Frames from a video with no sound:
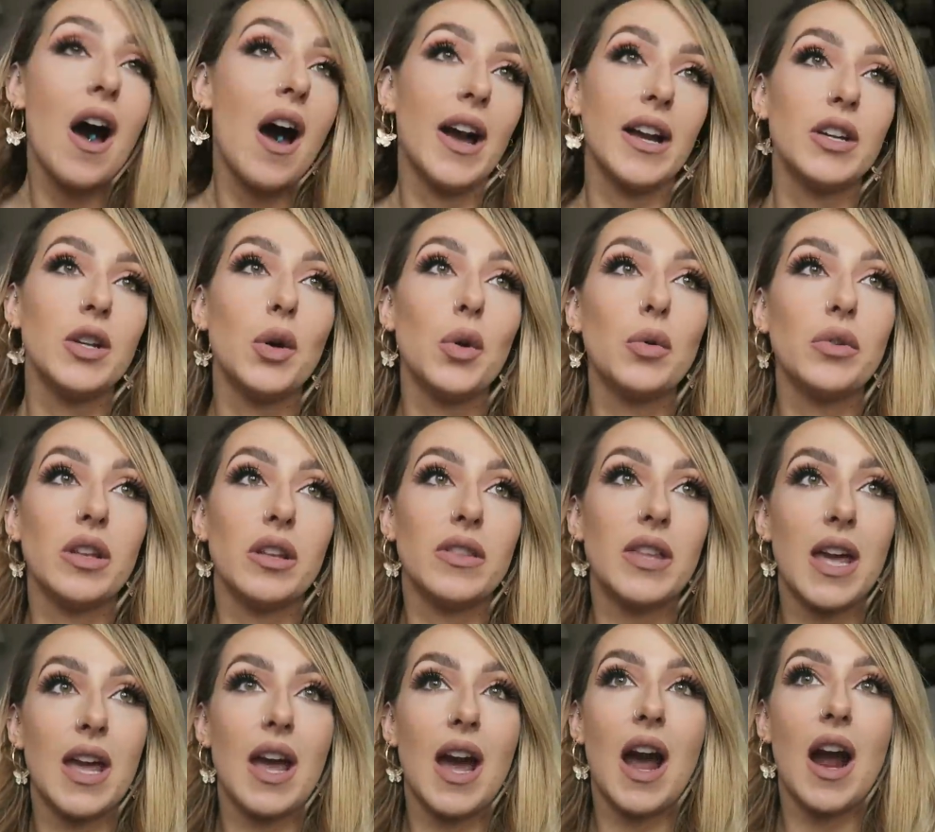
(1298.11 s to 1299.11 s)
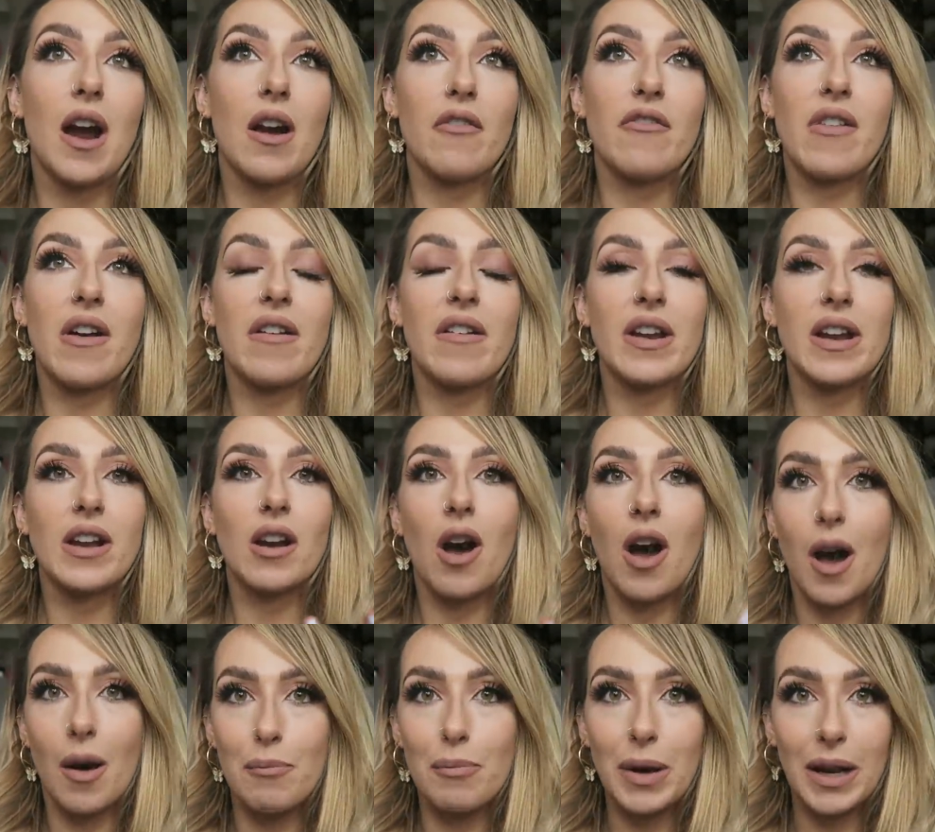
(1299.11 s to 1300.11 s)
I know that they are very
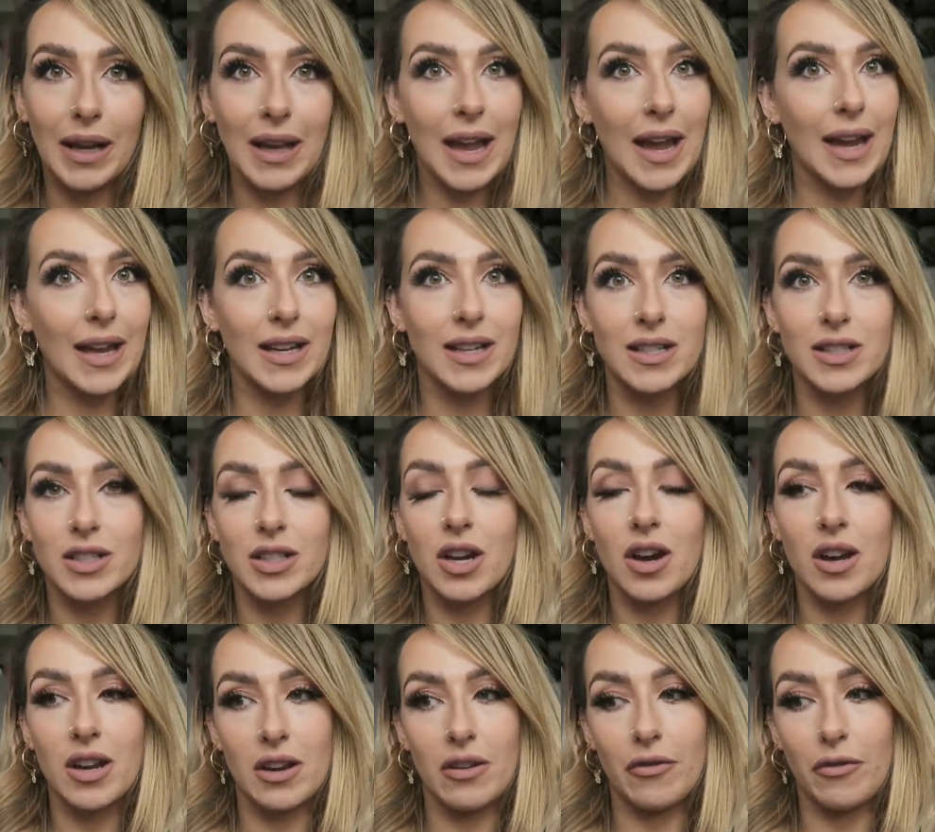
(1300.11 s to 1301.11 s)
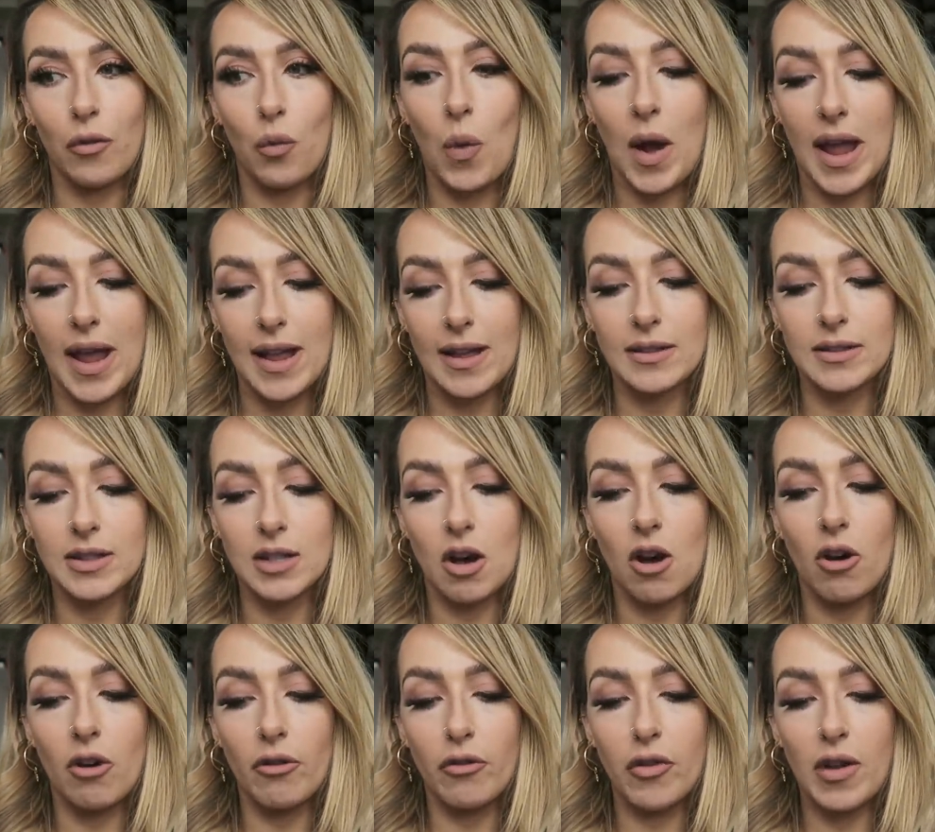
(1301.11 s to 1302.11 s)
complicated kind of ways
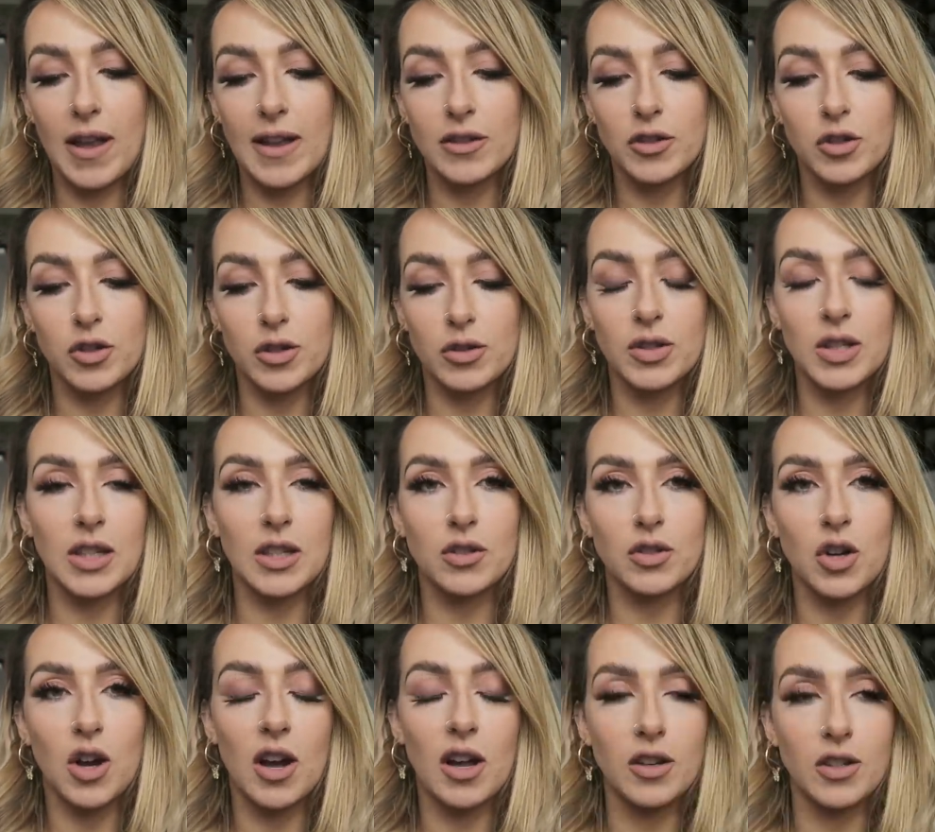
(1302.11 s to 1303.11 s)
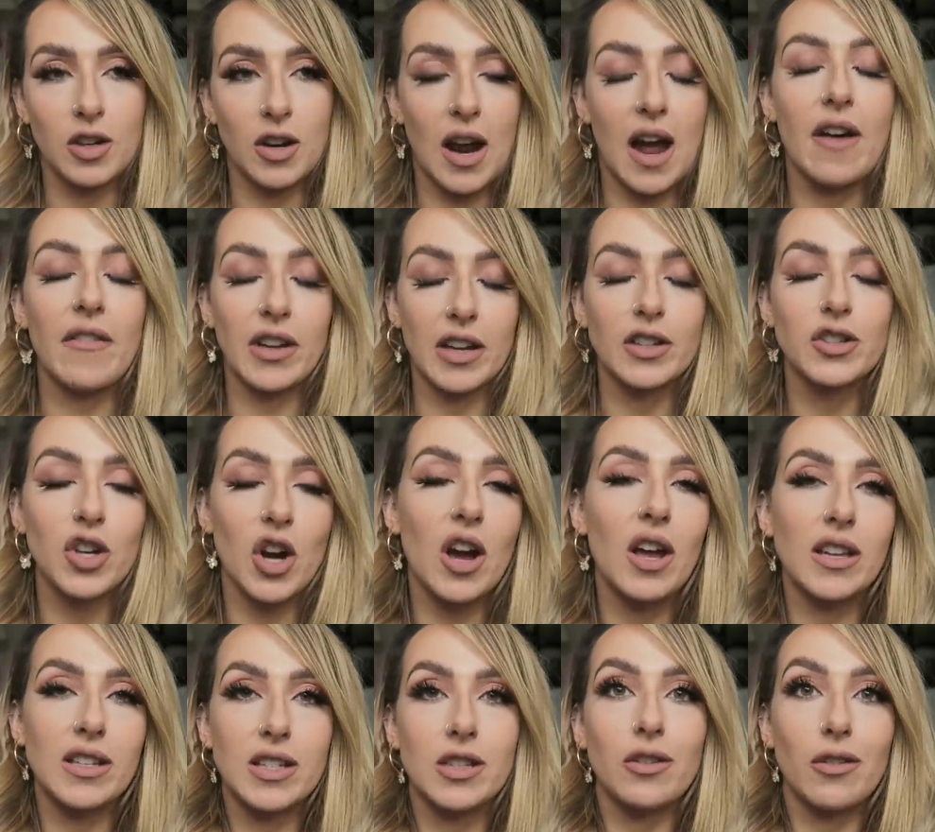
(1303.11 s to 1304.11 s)
of introducing a child or having a
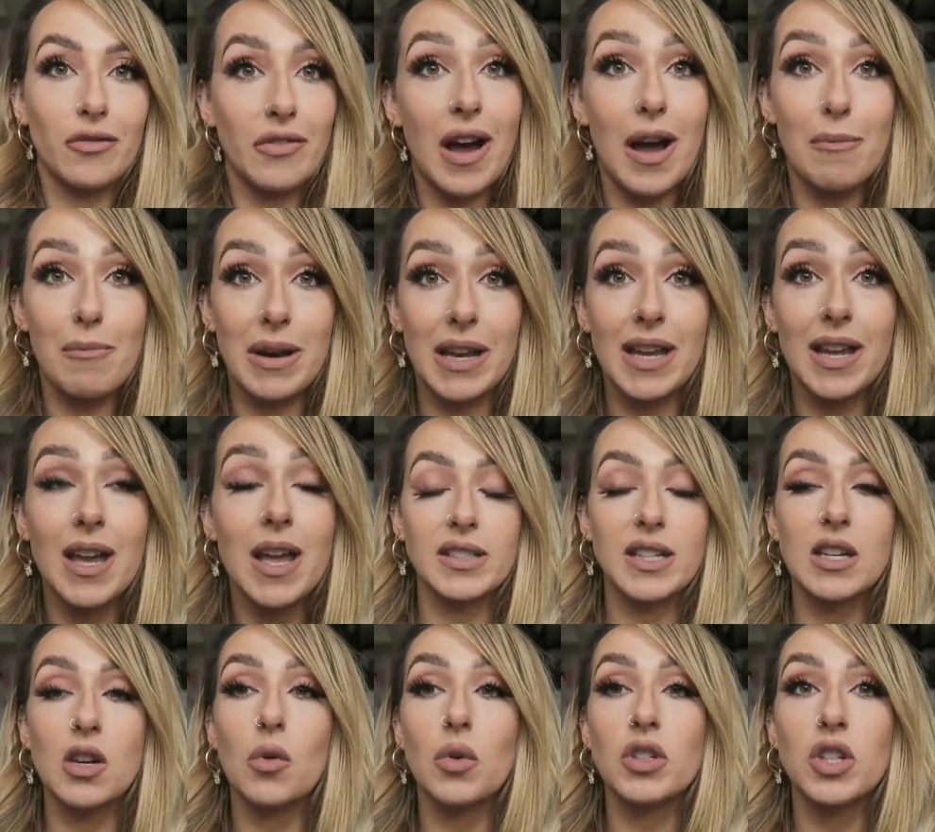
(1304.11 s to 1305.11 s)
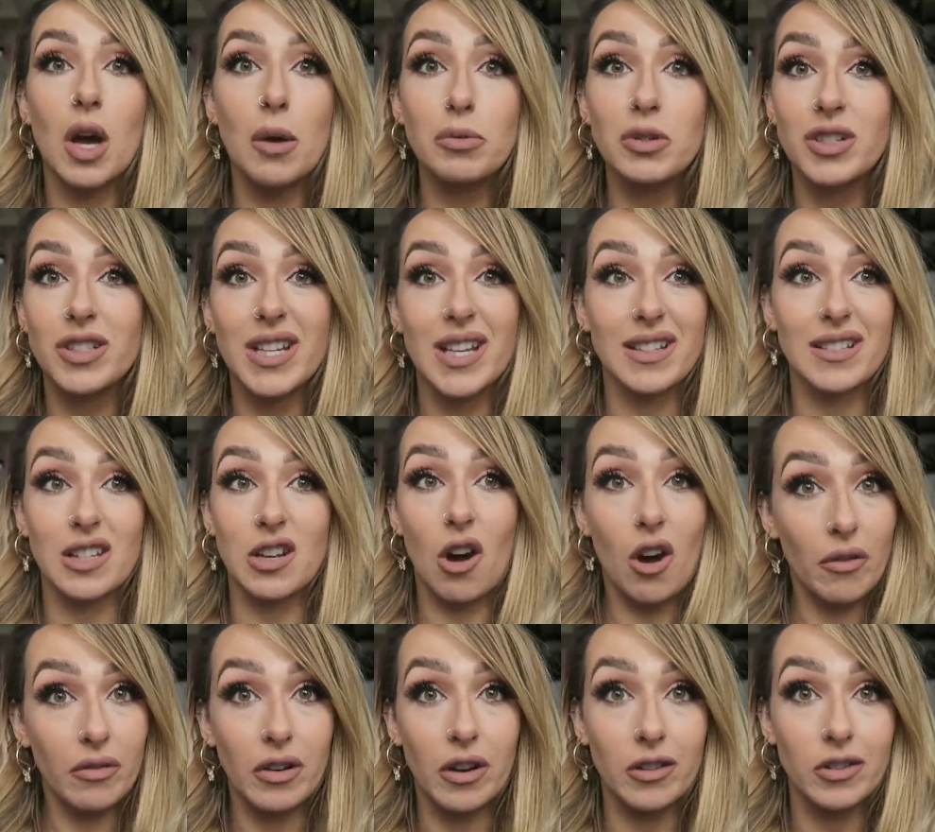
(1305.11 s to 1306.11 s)
child in your family because I know adoption takes an
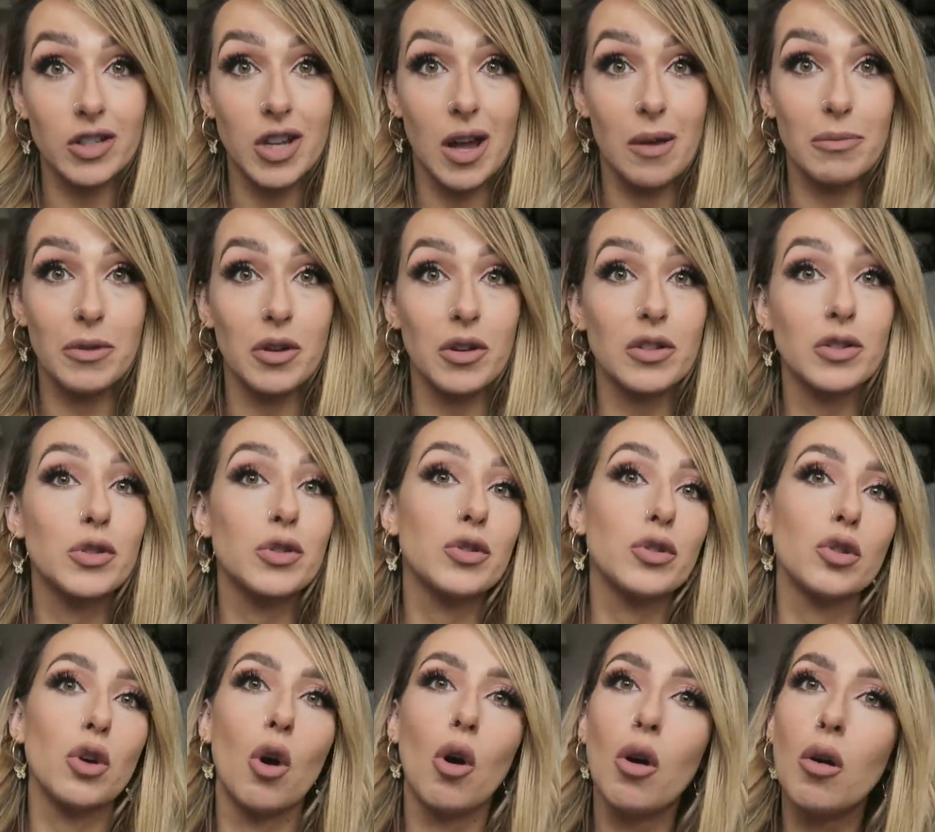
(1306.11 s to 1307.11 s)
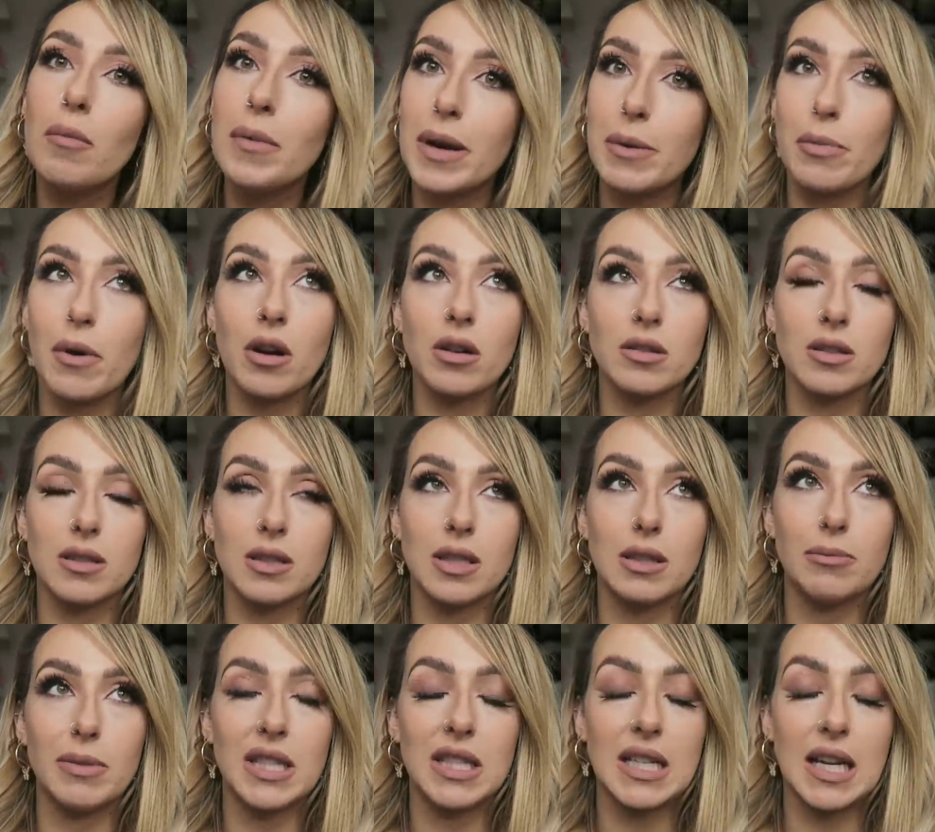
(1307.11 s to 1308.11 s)
awful long time. There are so many boxes
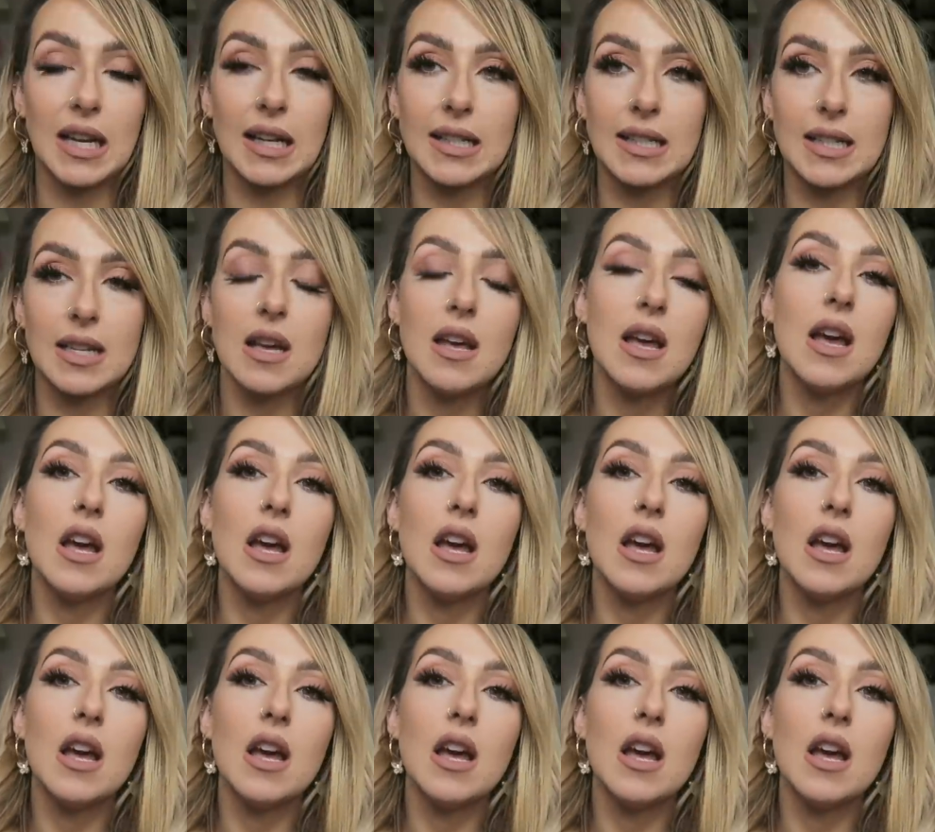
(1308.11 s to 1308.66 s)
to be checked.